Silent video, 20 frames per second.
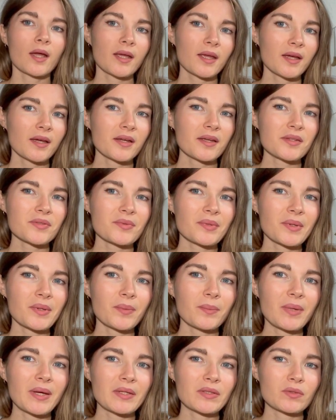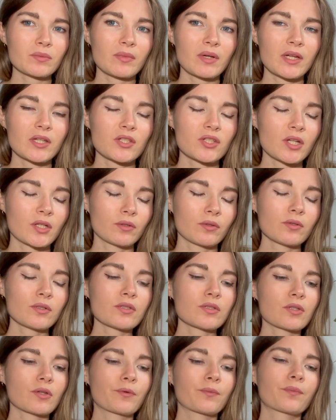guys, welcome back to my channel.
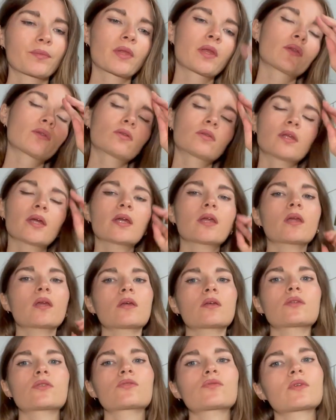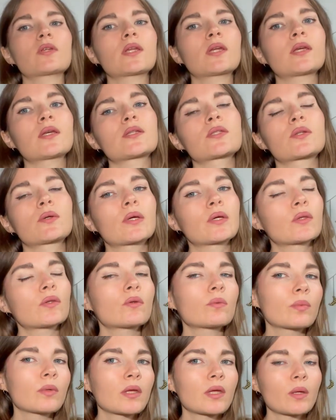So today's reading is going to
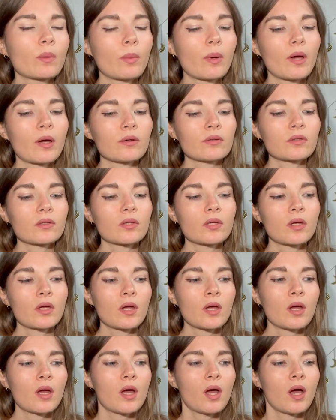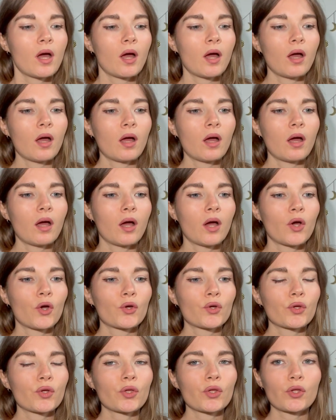be about
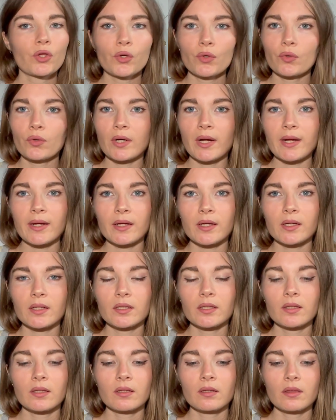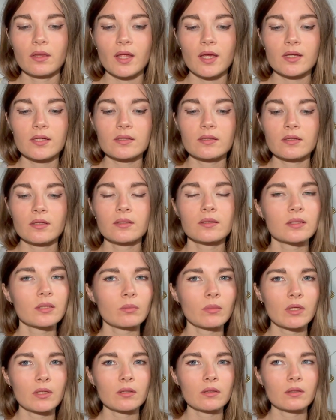your next
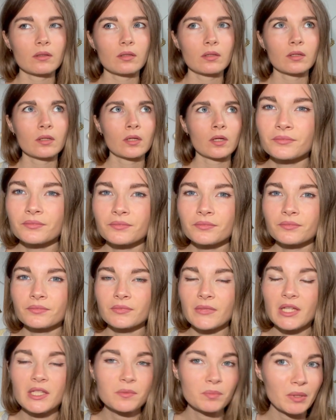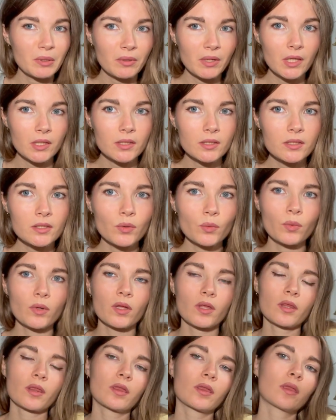intimate experience
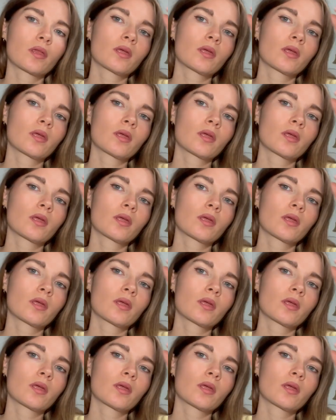with